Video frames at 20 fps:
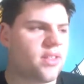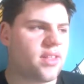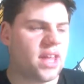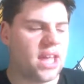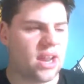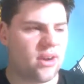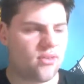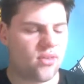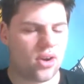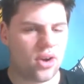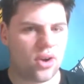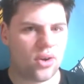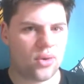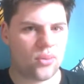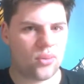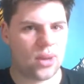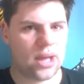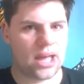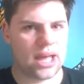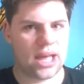like video
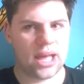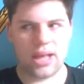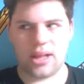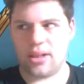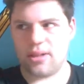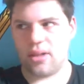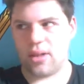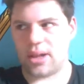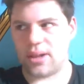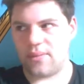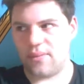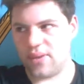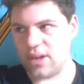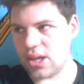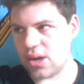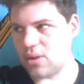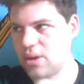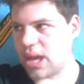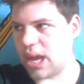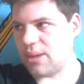game collecting has kind
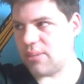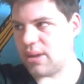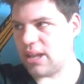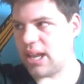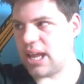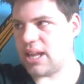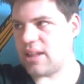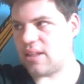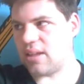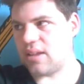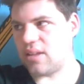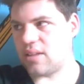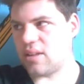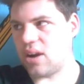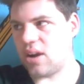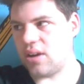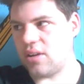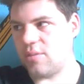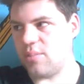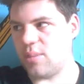of become so
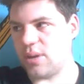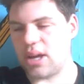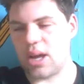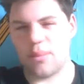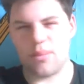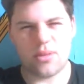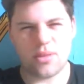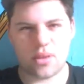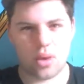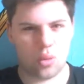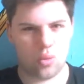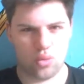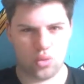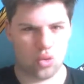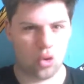normal, it's such a